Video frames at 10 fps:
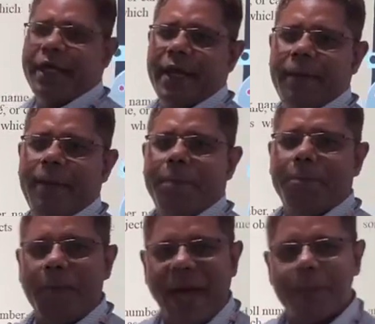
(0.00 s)
can
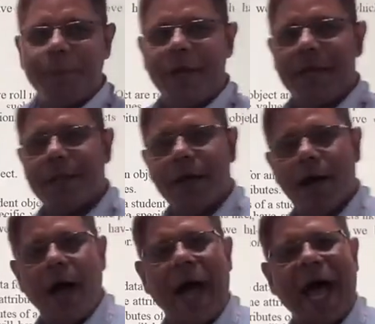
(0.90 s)
manipulate
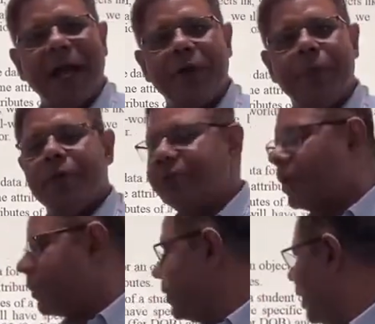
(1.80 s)
the attributes
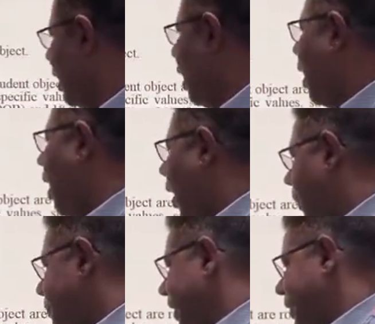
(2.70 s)
of the
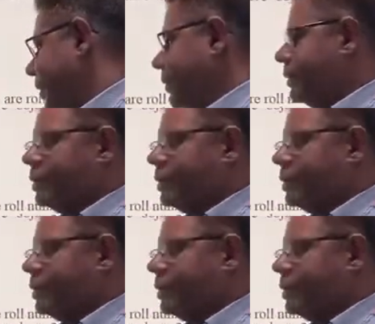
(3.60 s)
object.